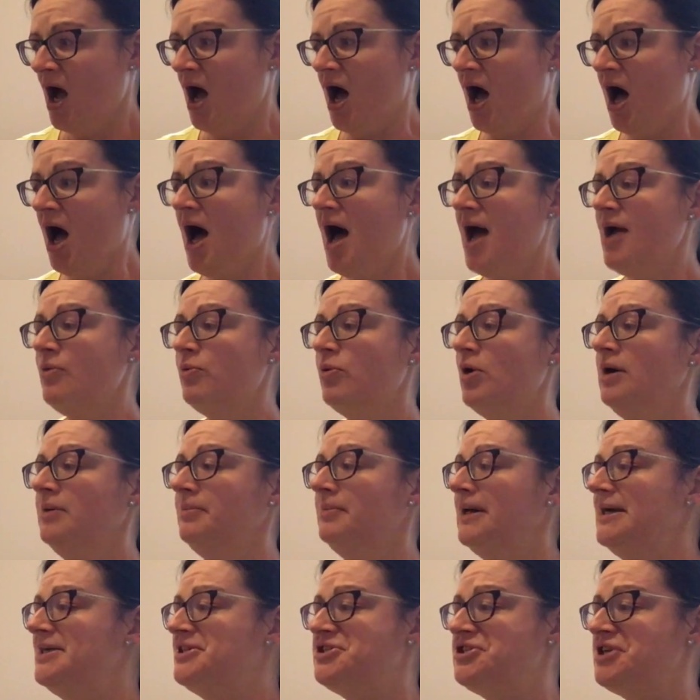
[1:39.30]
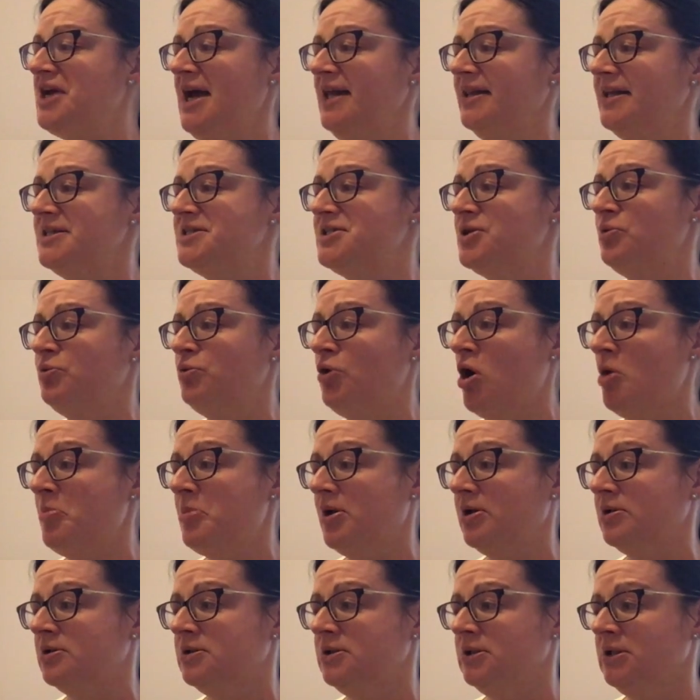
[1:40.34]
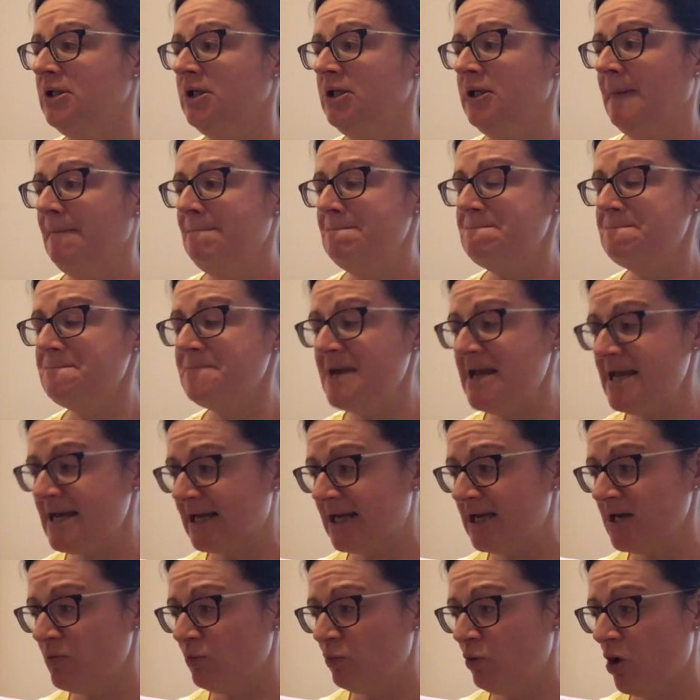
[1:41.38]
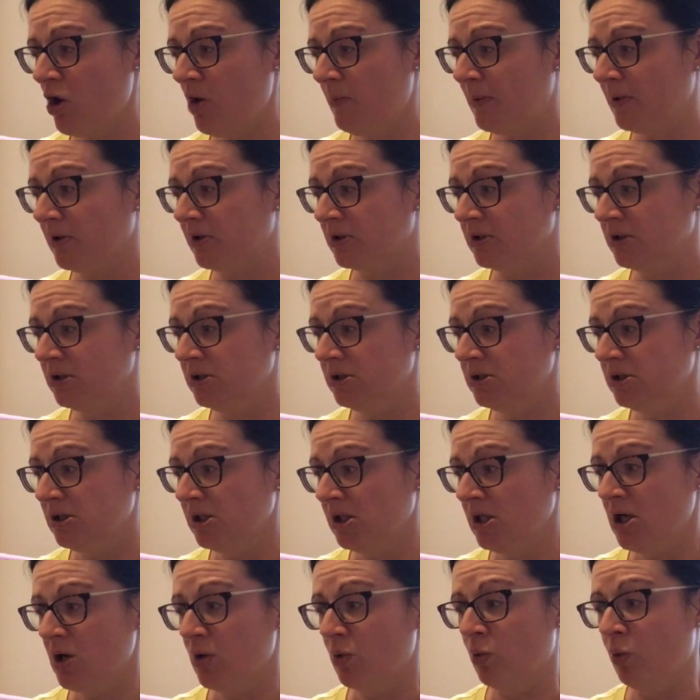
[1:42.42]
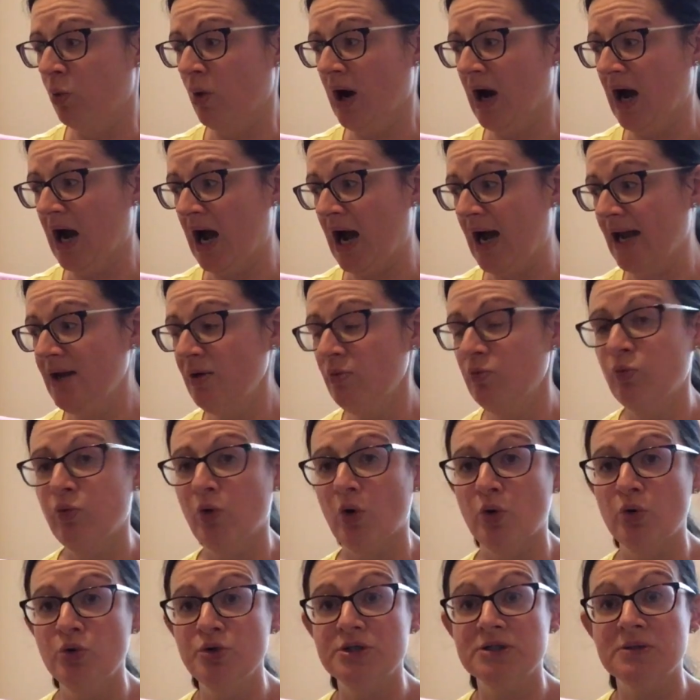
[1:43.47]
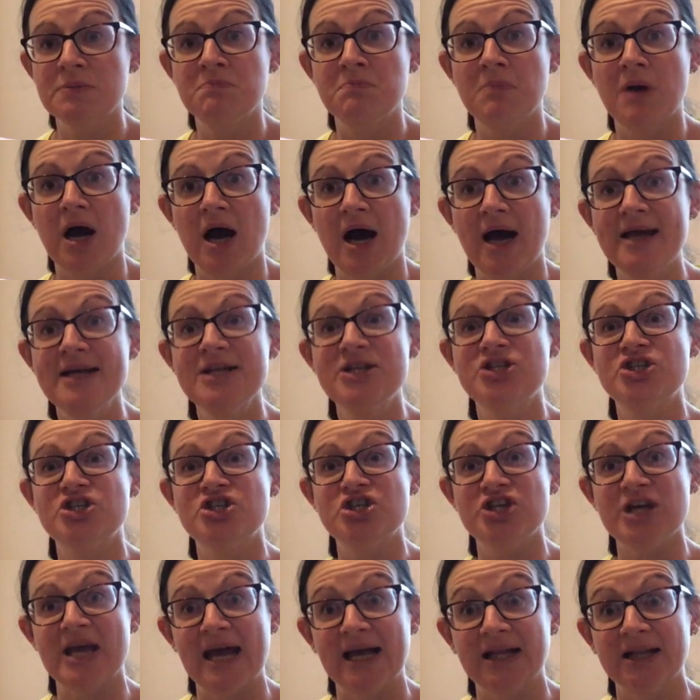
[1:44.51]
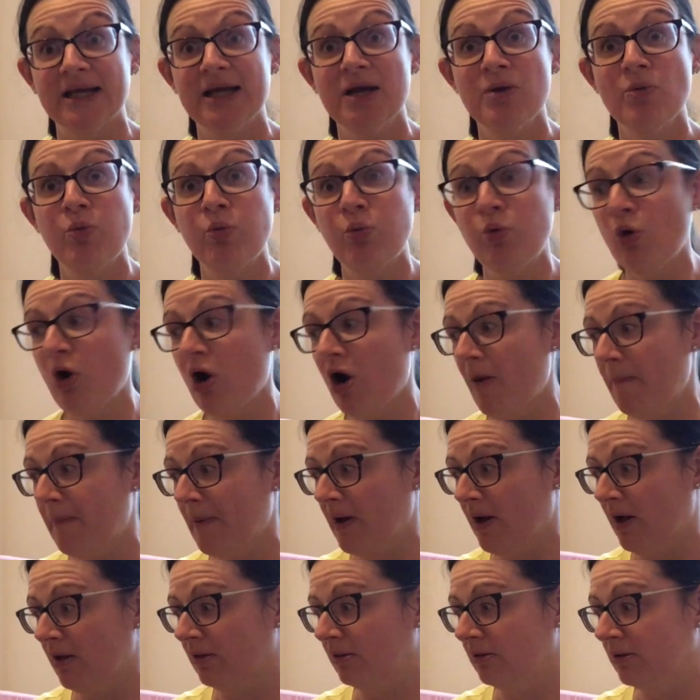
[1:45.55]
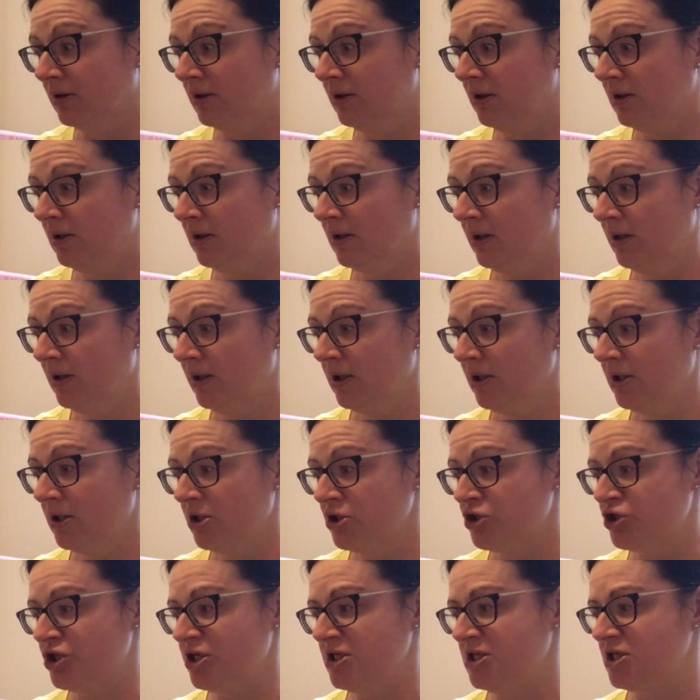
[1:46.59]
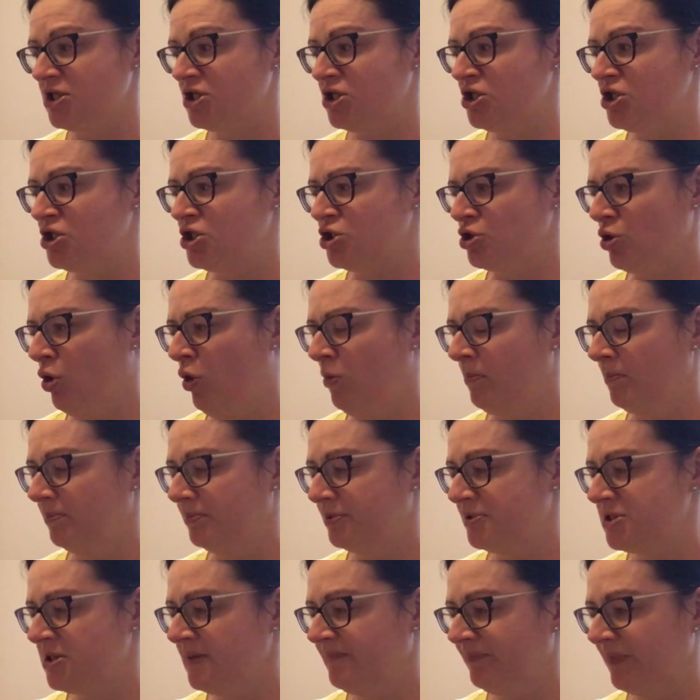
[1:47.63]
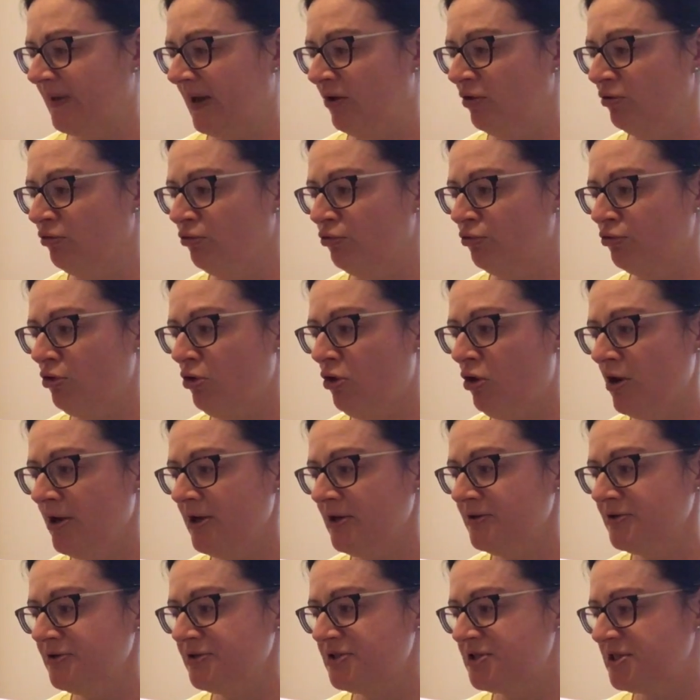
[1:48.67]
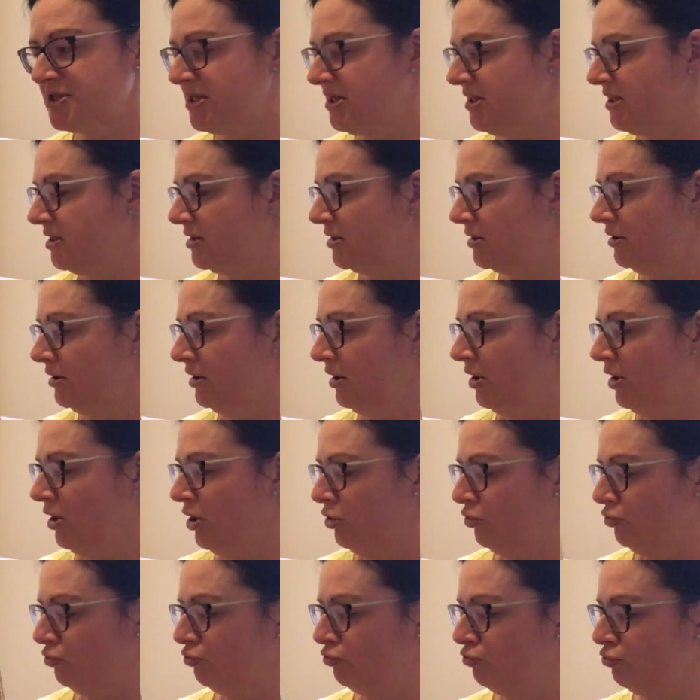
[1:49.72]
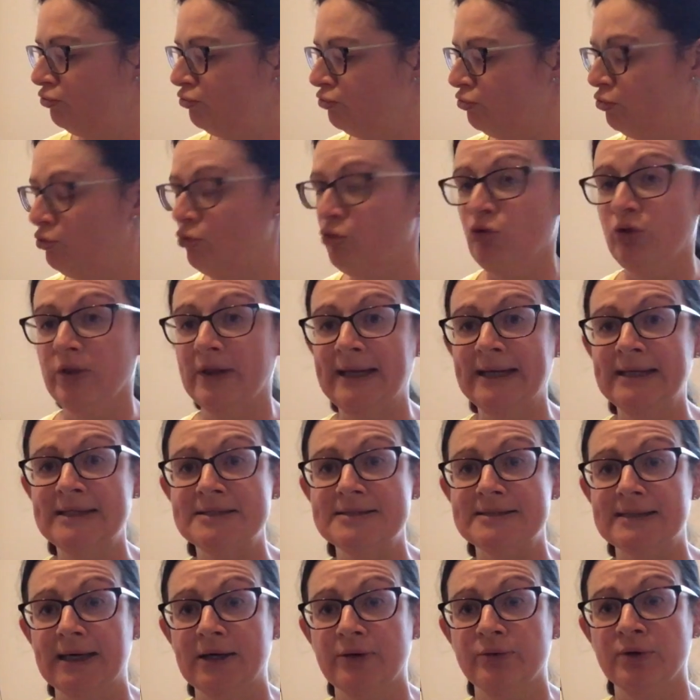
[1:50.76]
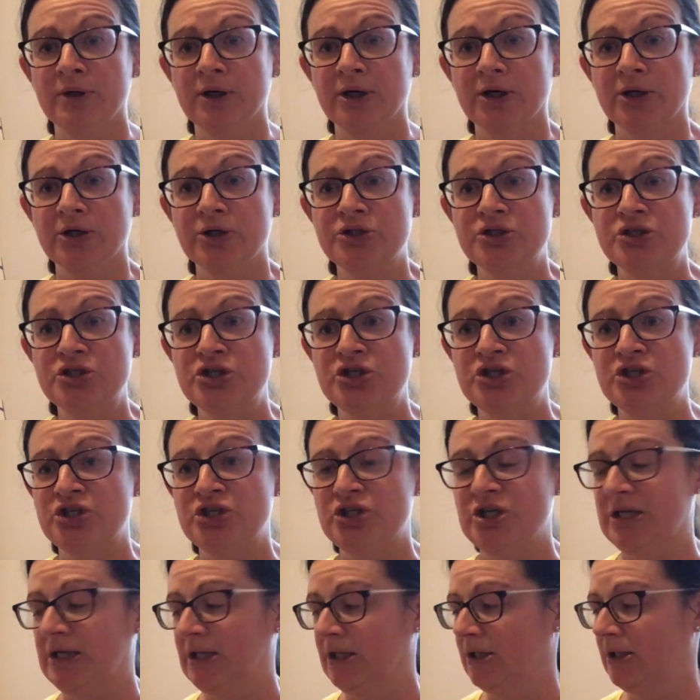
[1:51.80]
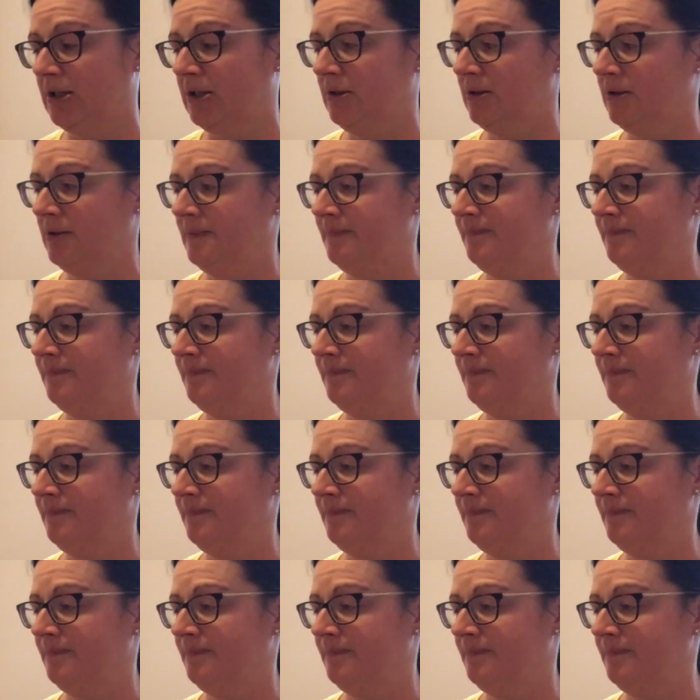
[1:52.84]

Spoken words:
"I want my jelly to wobble! Make it wobble! Why won't my jelly wobble?" She stomped, a royal tear rolling down her cheek.